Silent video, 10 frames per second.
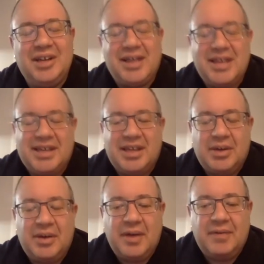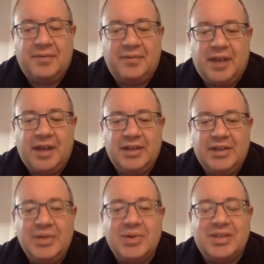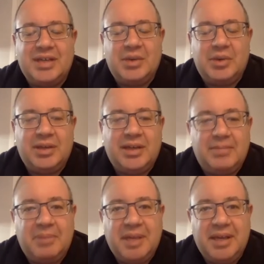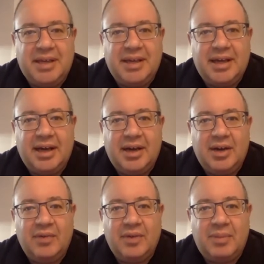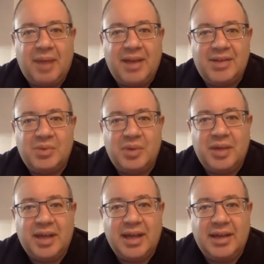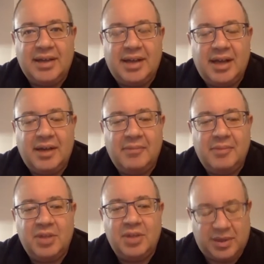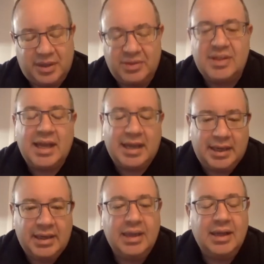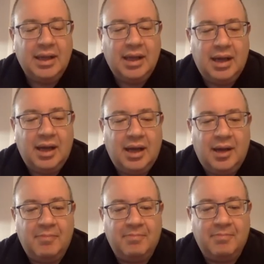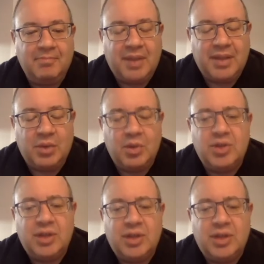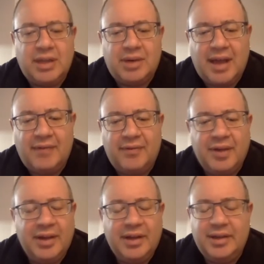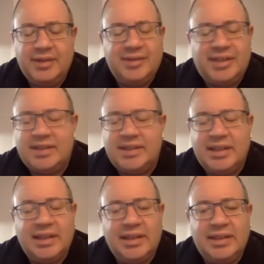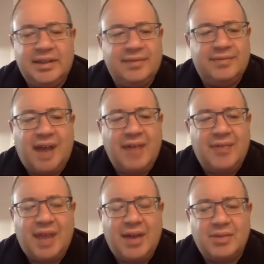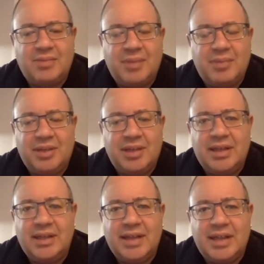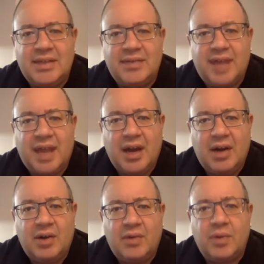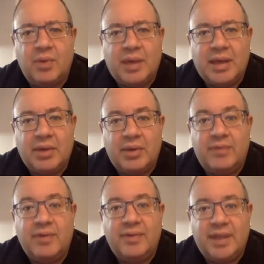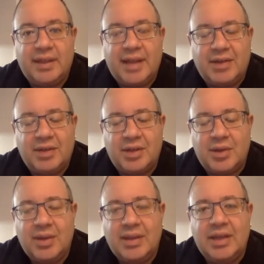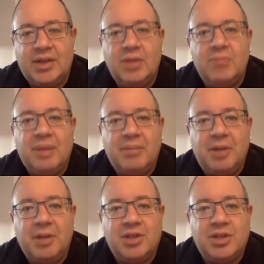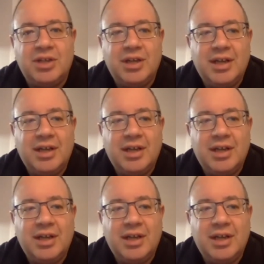Look, I think, if New York City really did peak over the past weekend, which is what they're saying, I think originally they were going to have 65,000 people needed intensive care, and over the weekend they were at 15,000. So it could be much